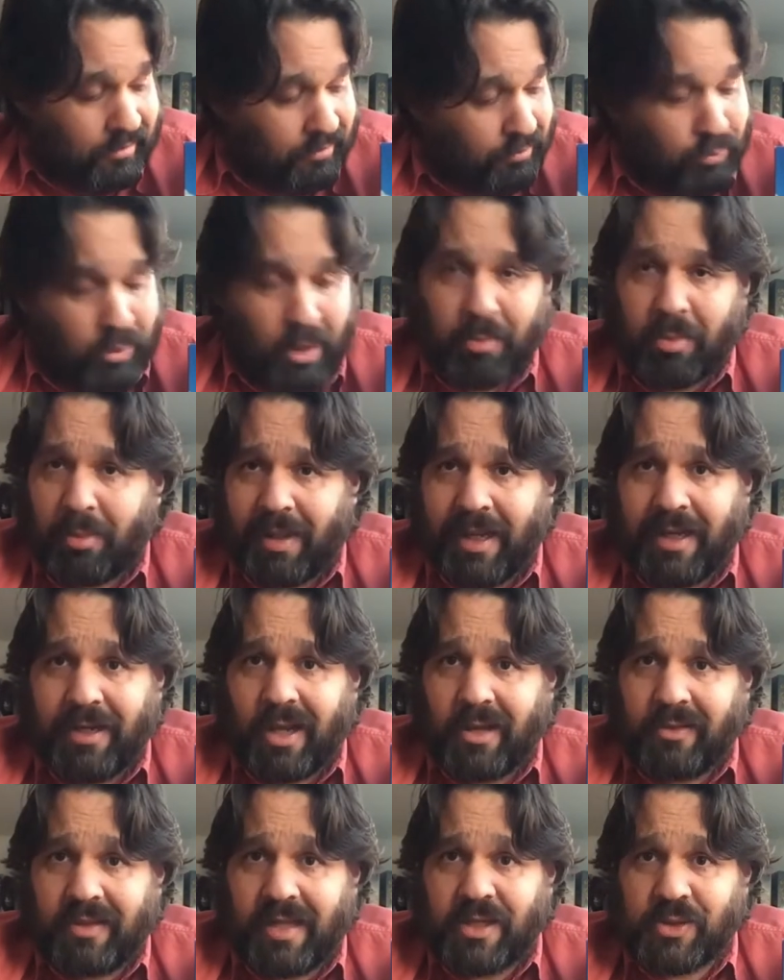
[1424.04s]
Probably
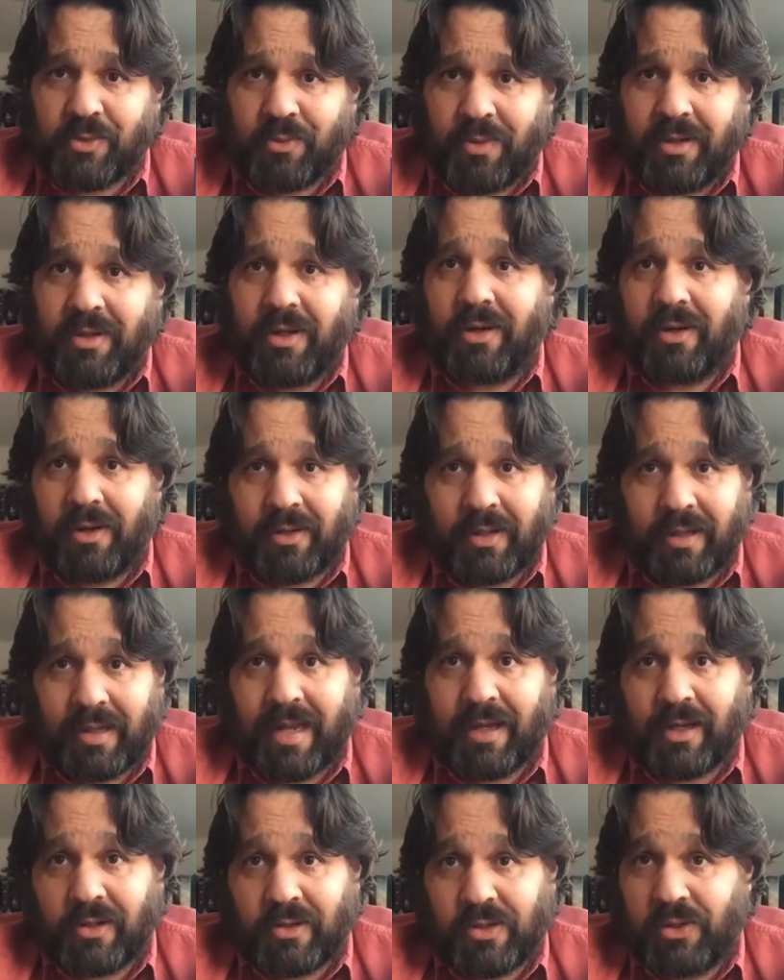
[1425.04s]
not this one. You're going to
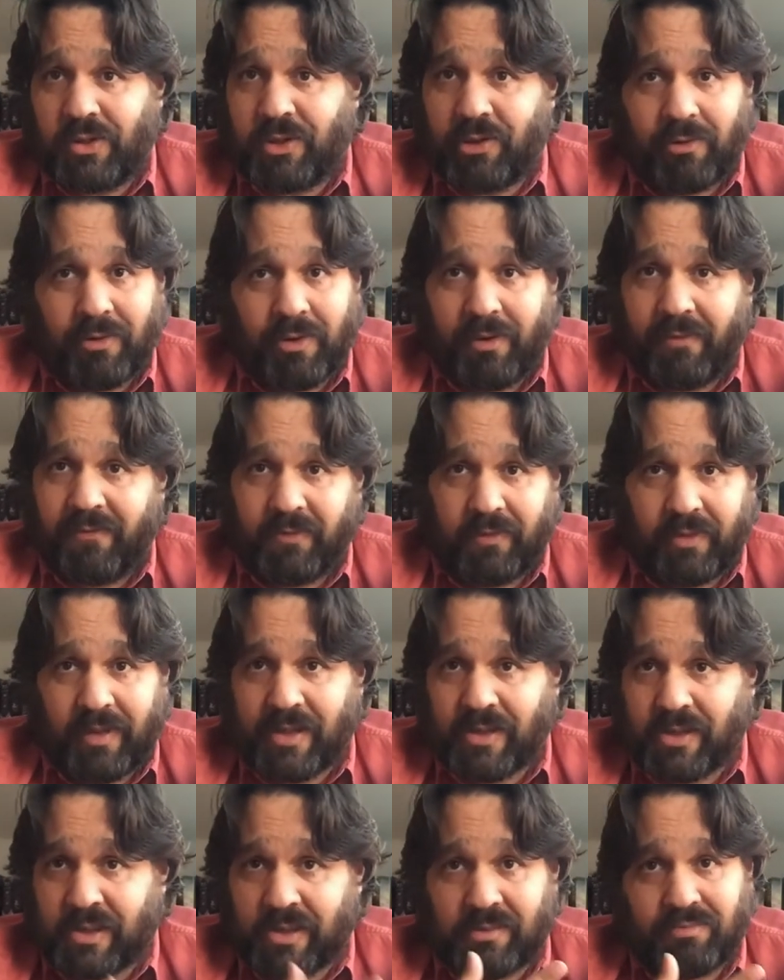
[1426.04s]
get a tutorial for
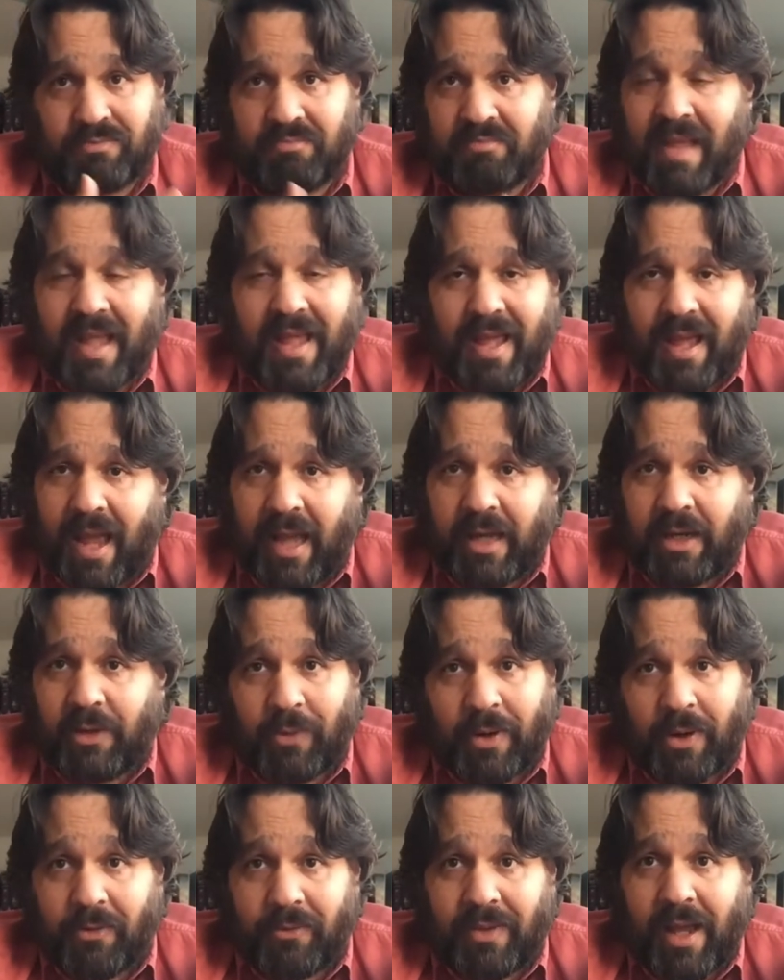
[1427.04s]
this
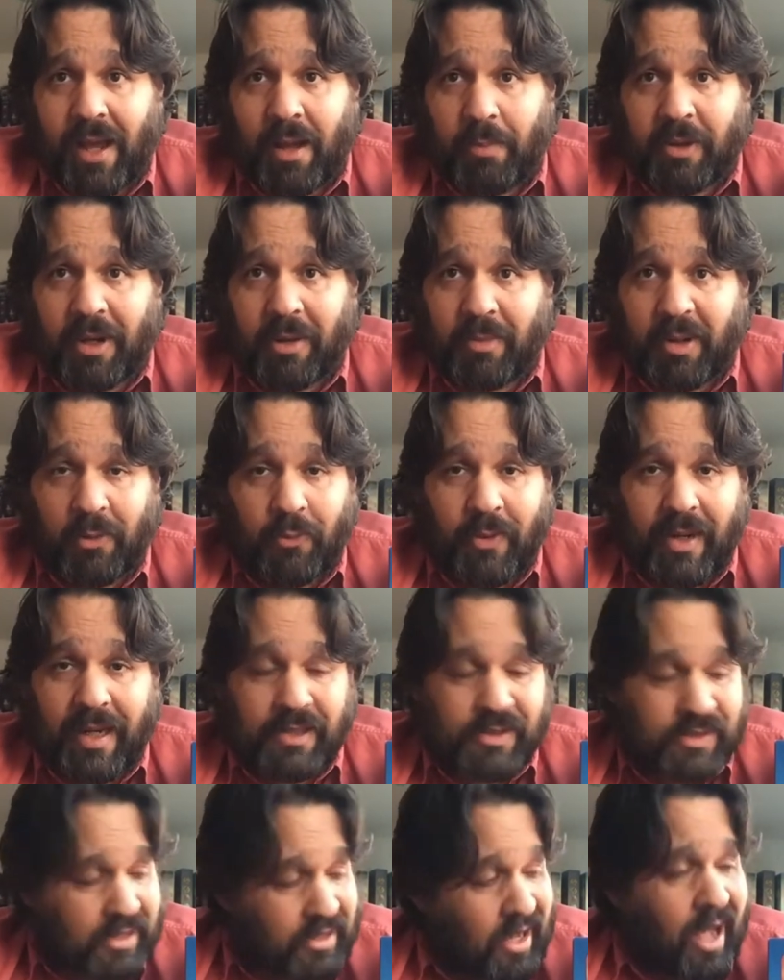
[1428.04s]
anywhere in the upcoming
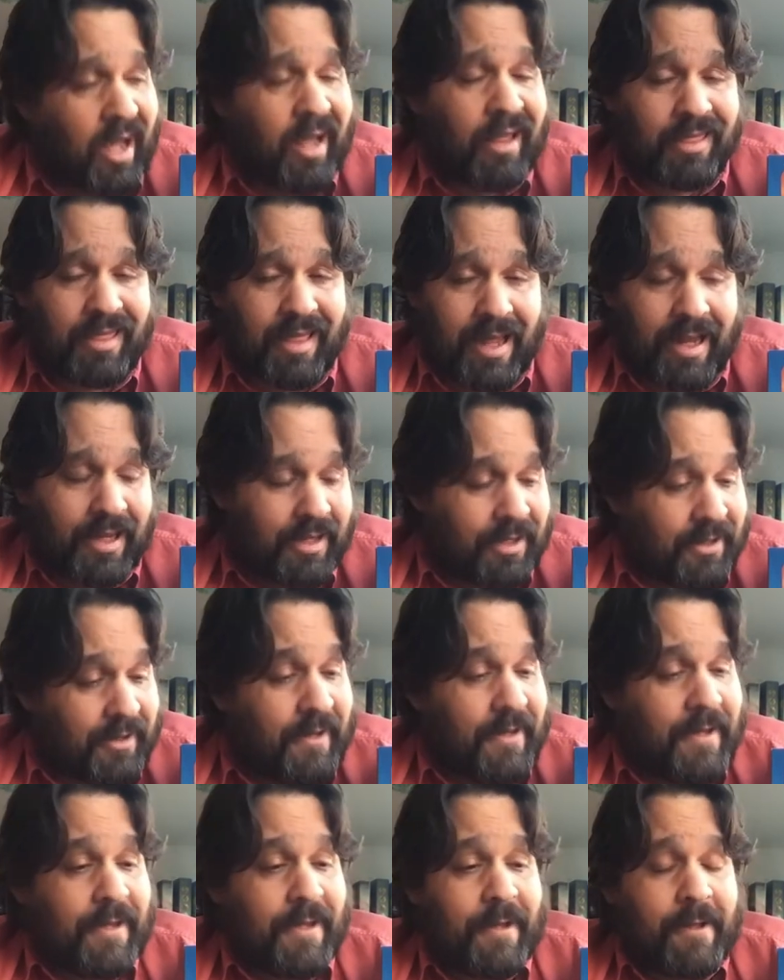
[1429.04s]
weeks, I think.
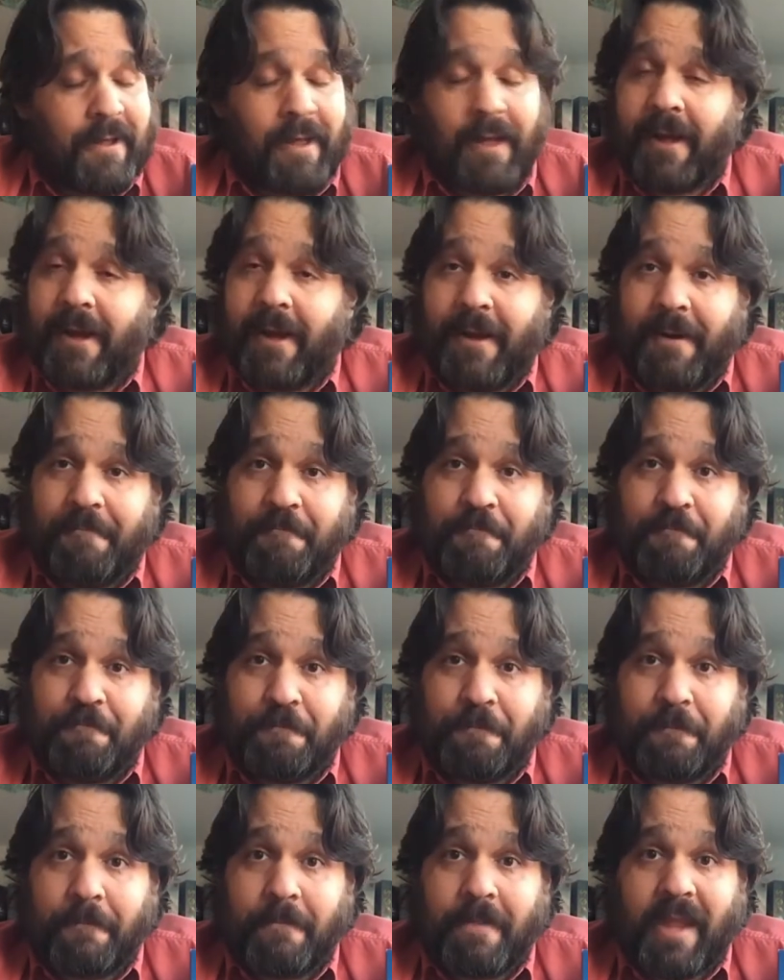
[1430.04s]

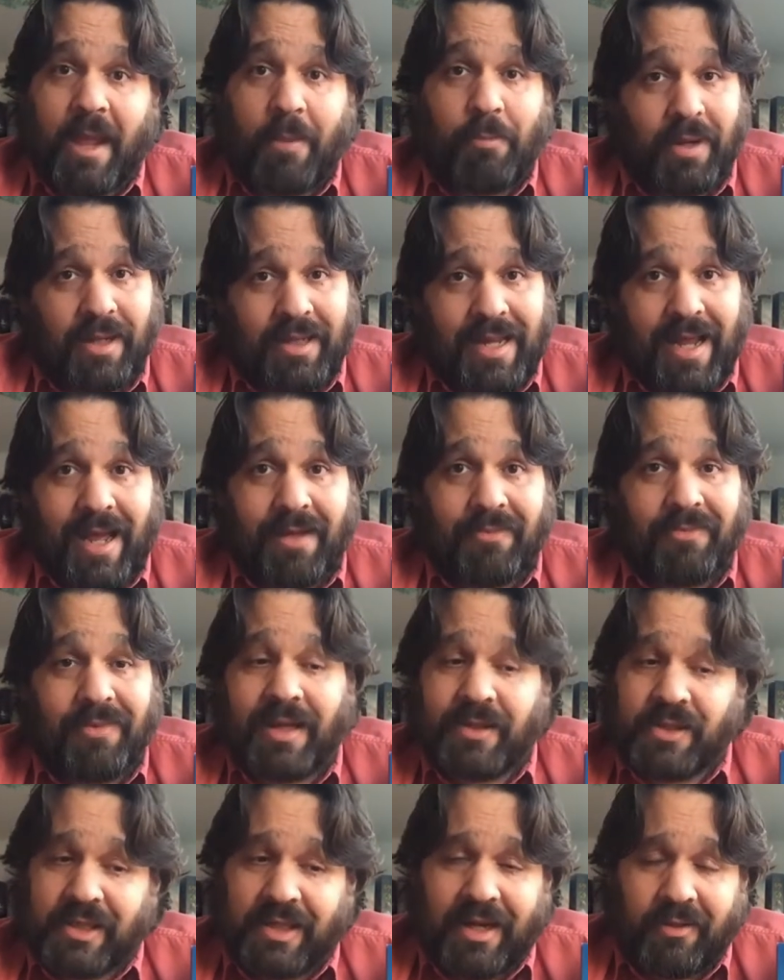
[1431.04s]
But yeah,
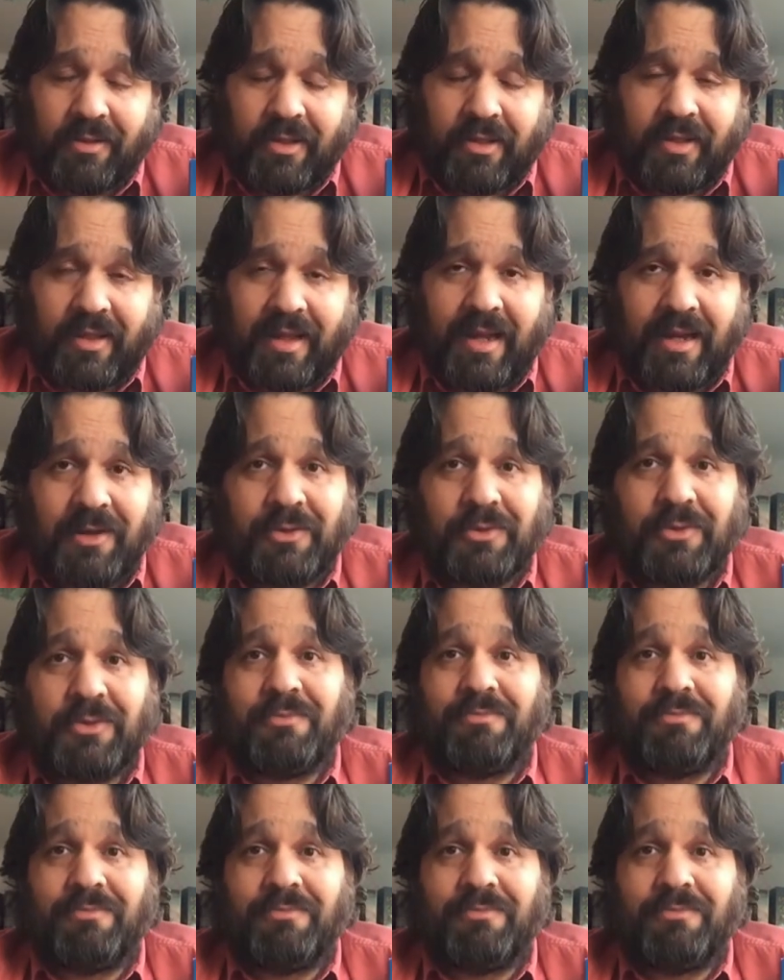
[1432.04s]
that's another thing.